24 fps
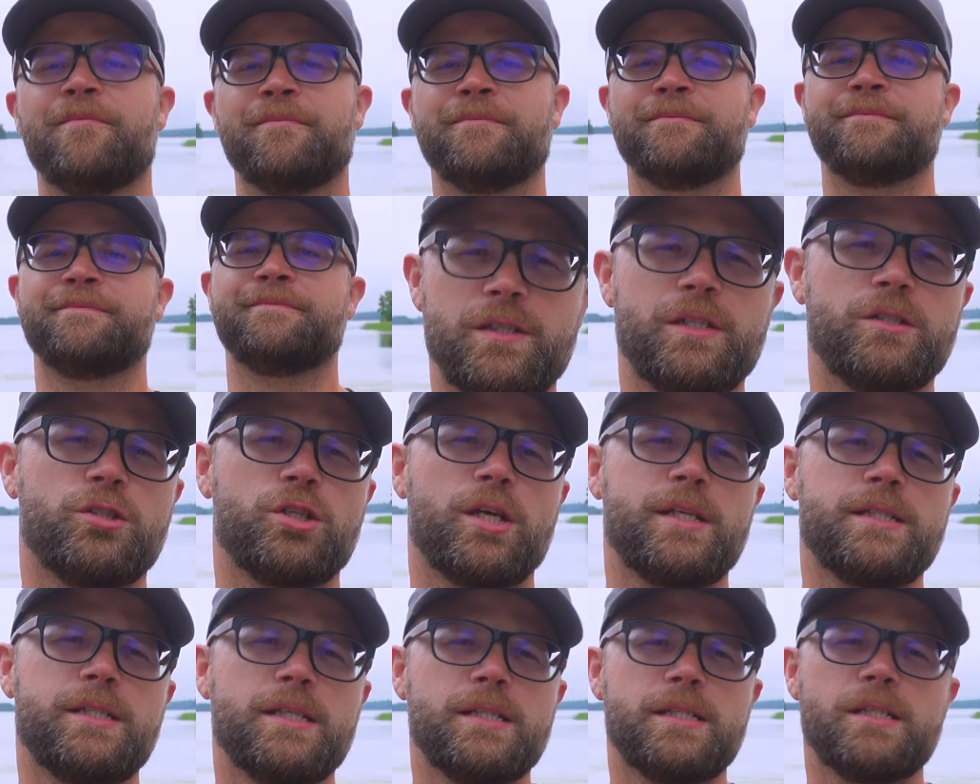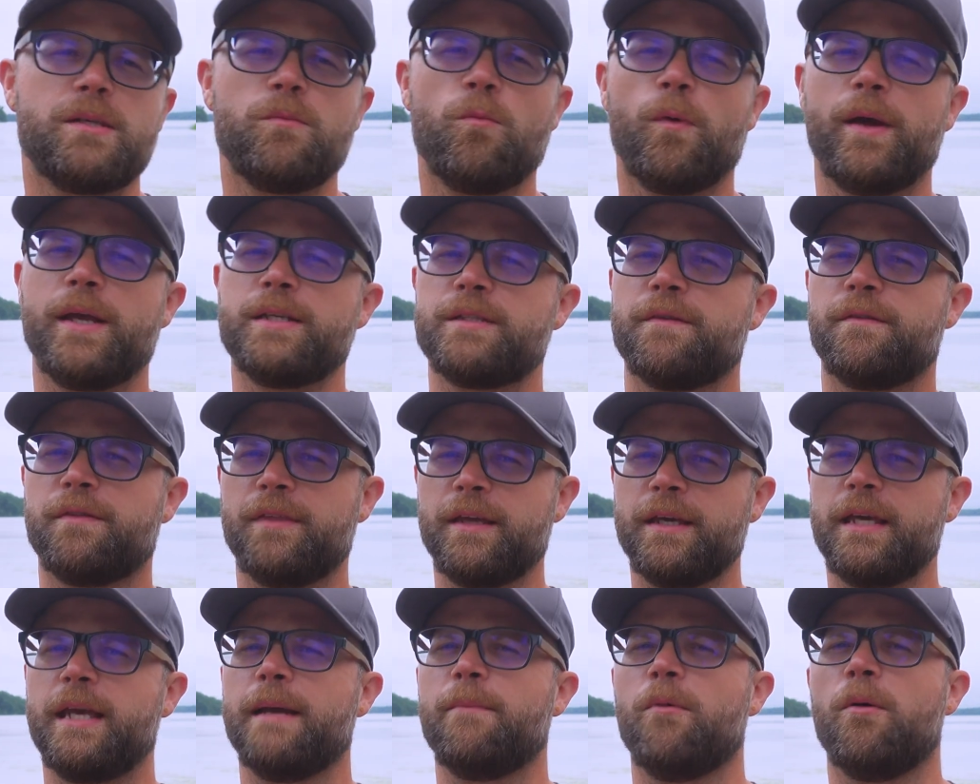We've suggested some ways of
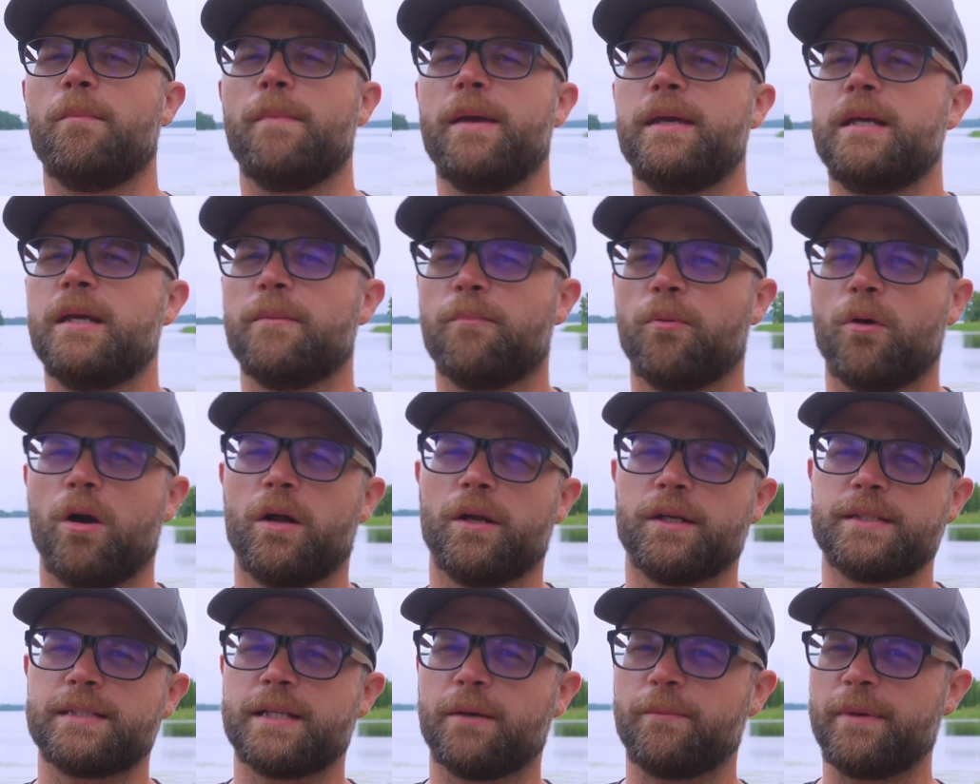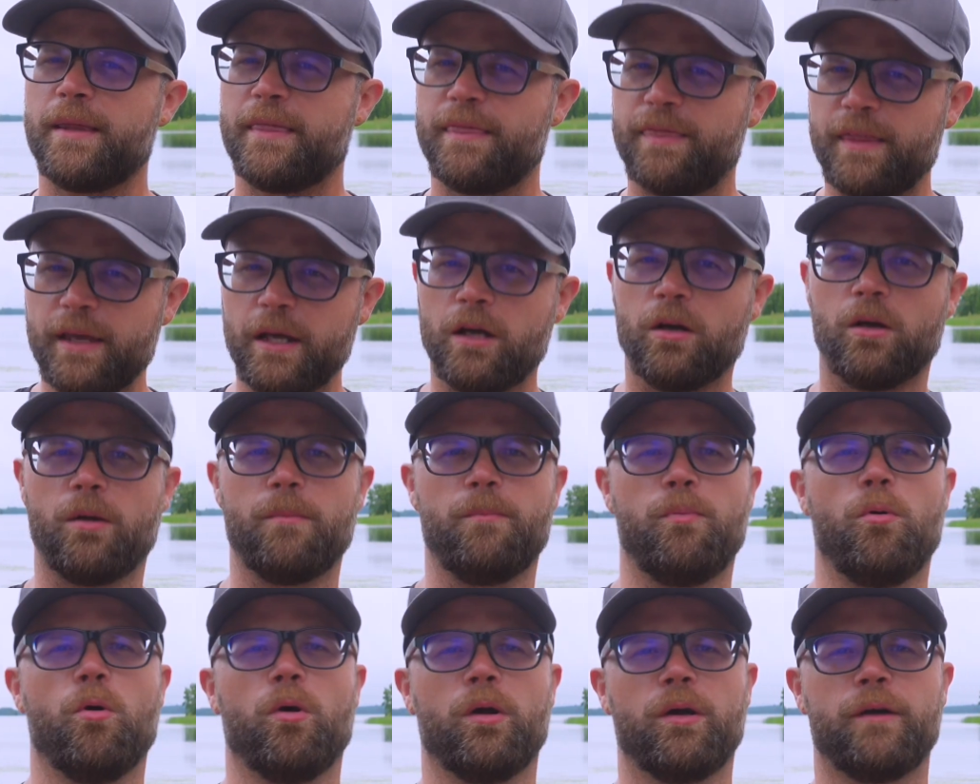thinking about making products that we think are
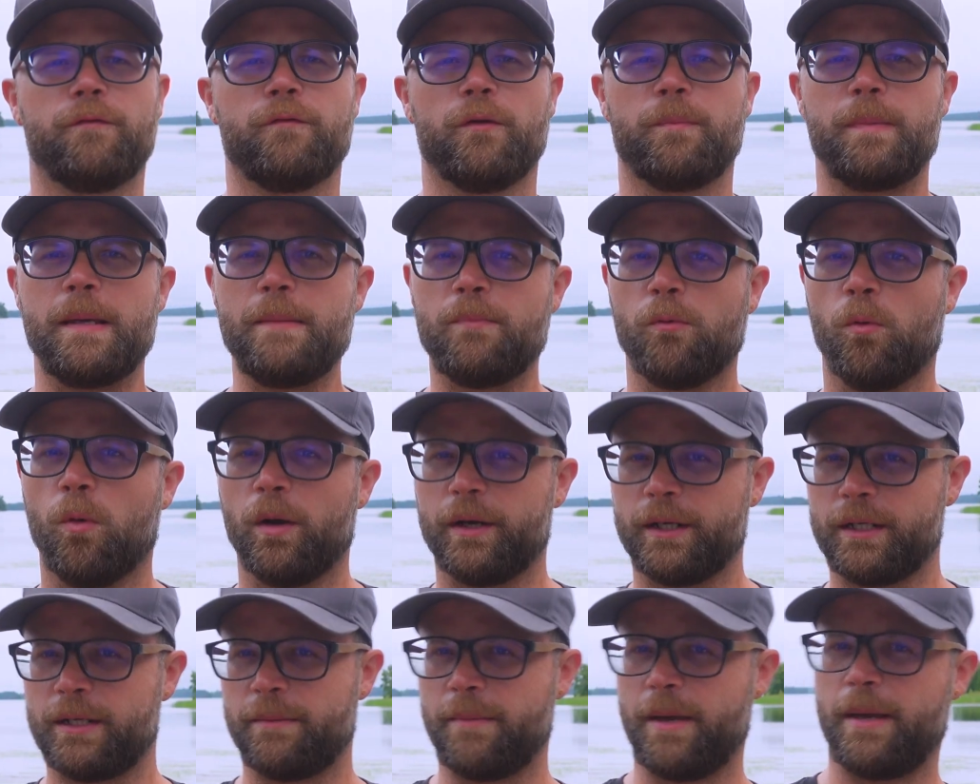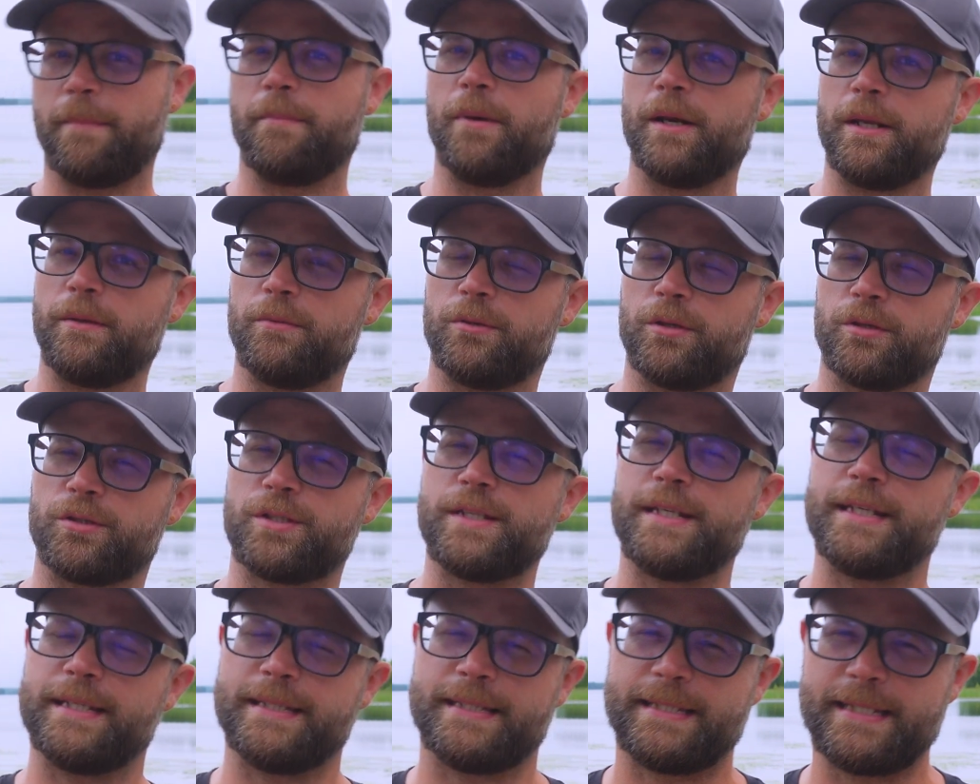important for people wanting to make money with their
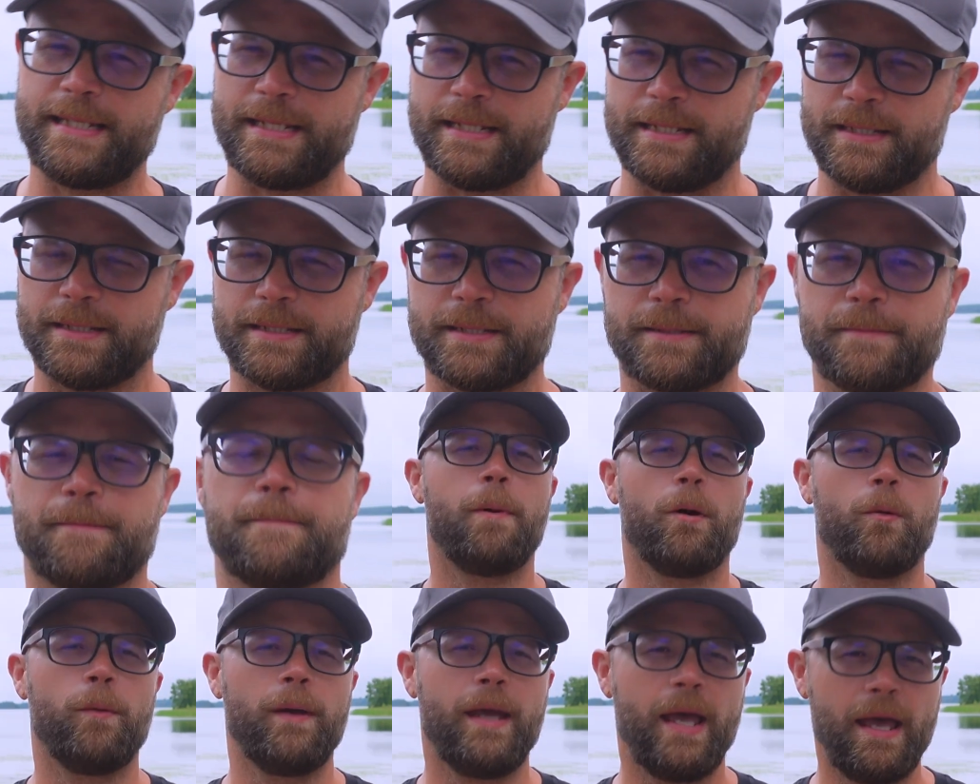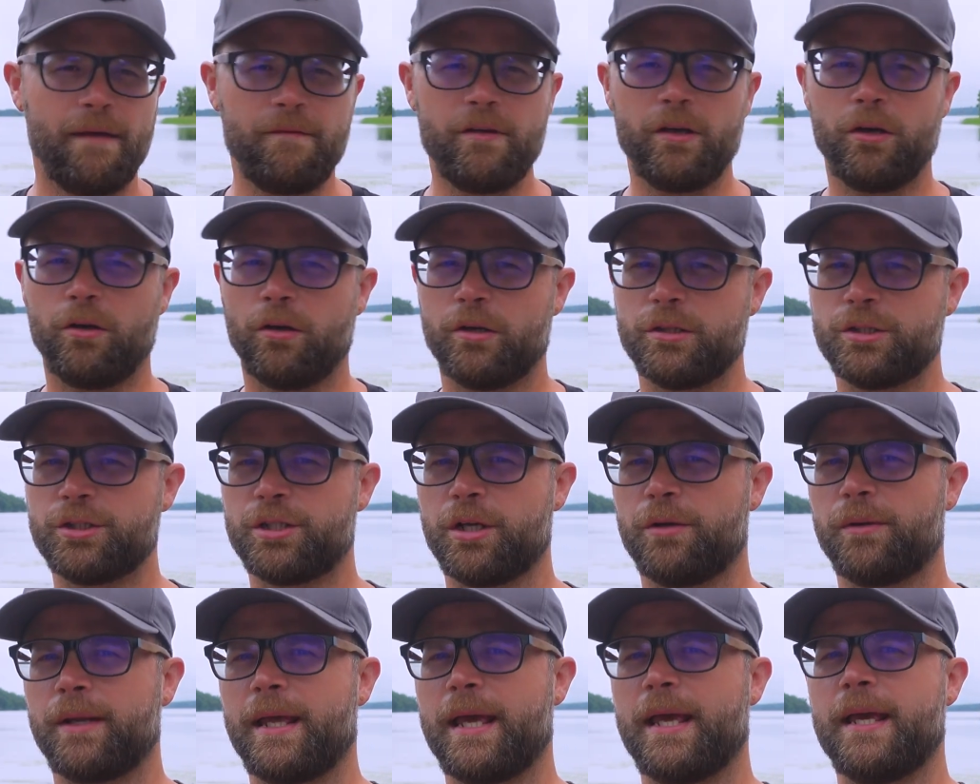CNCs, but we haven't crunched
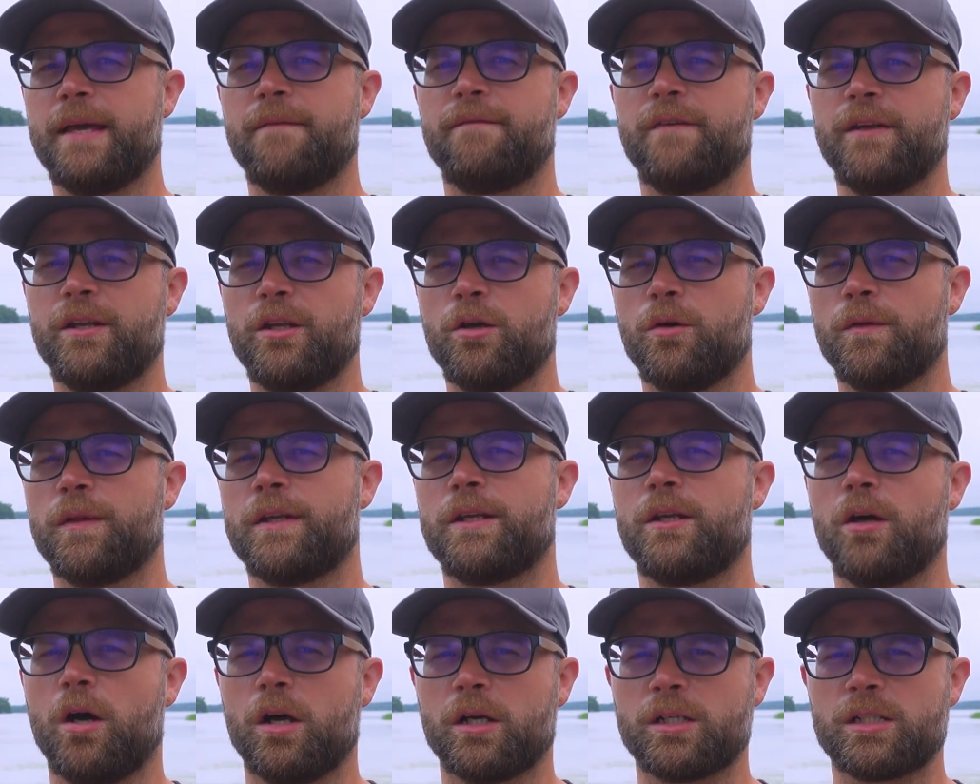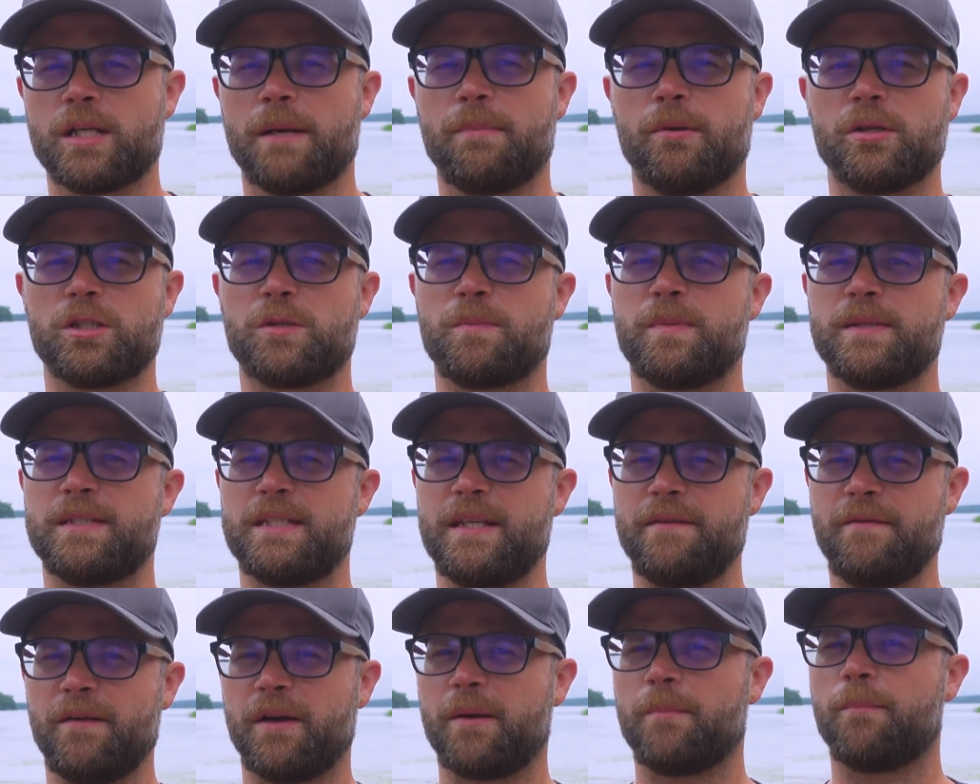out a video that talks about
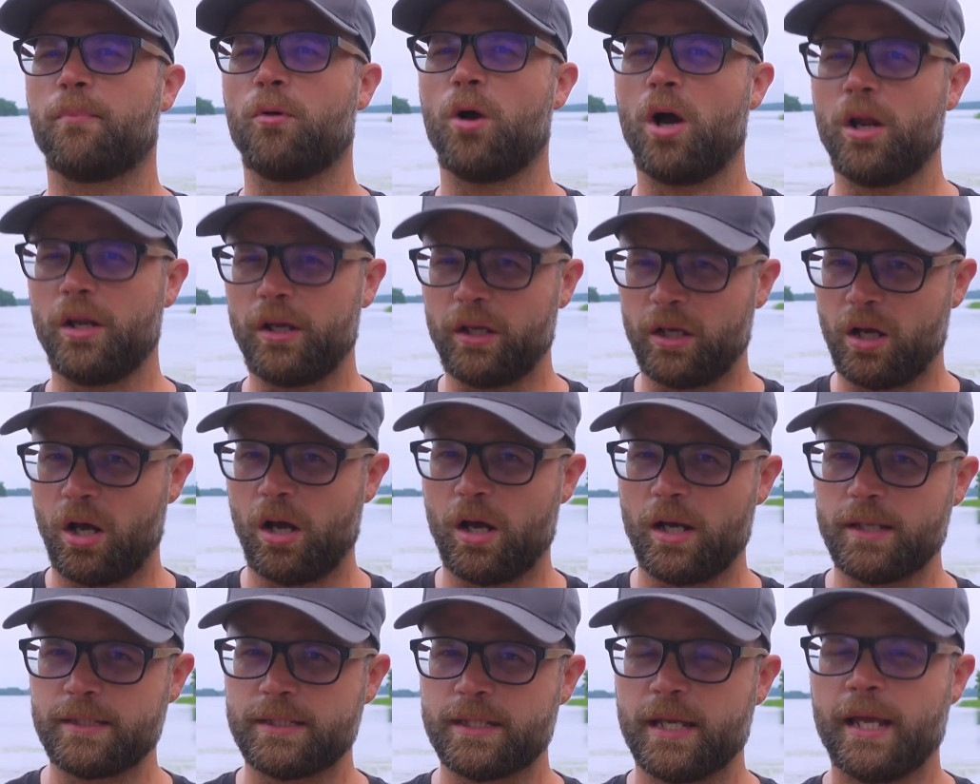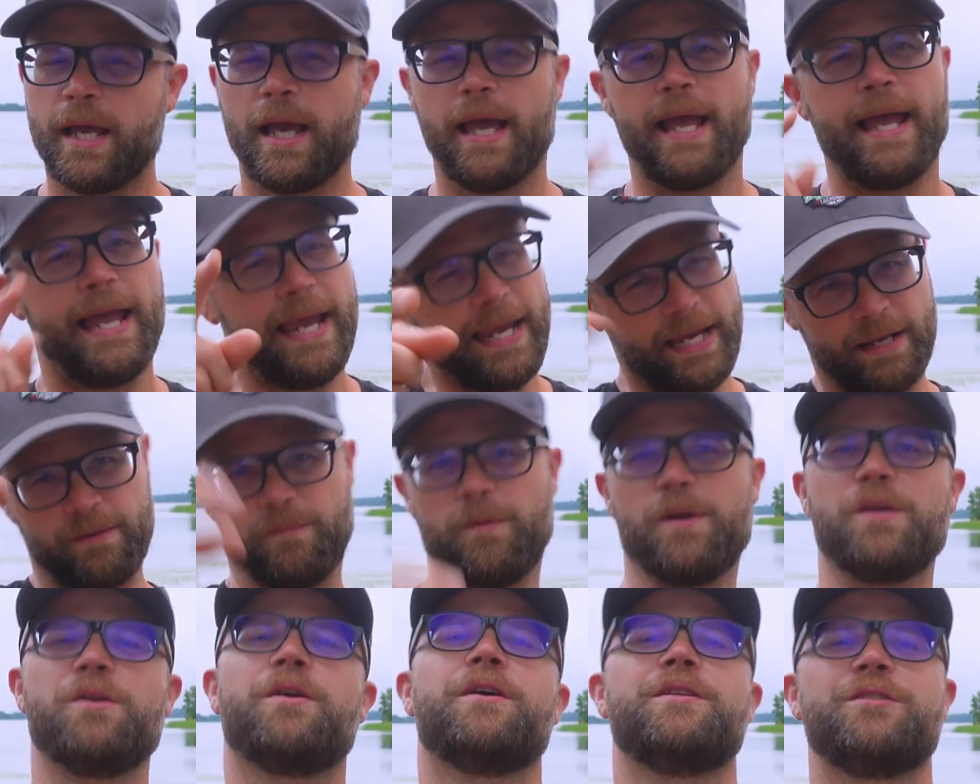specific product costs
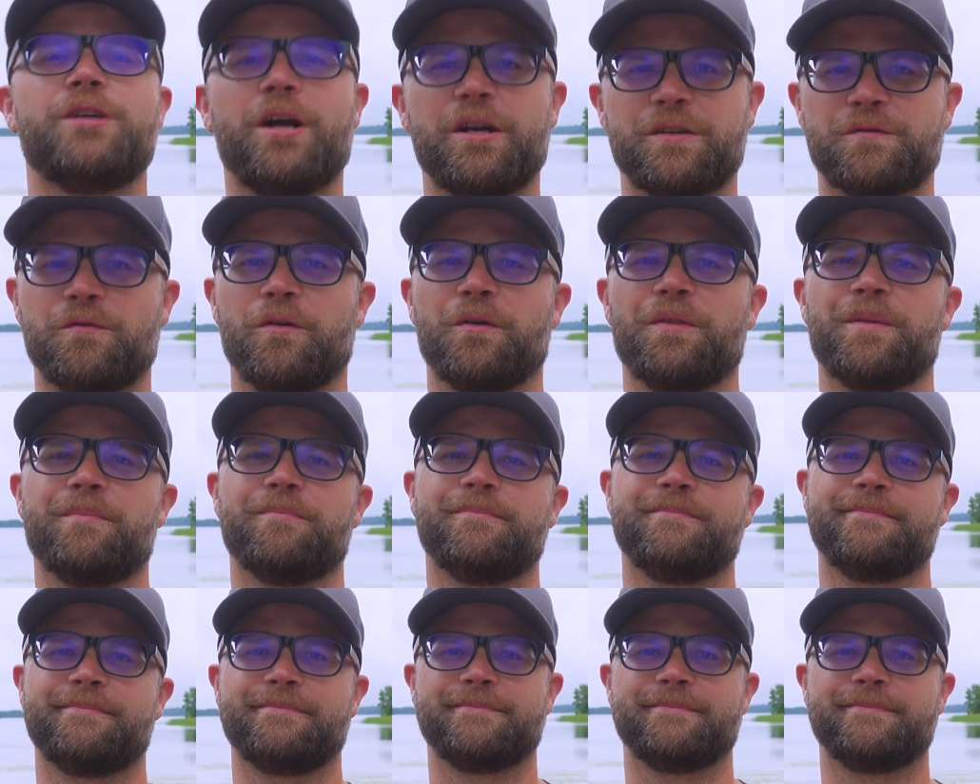and what you can charge for them.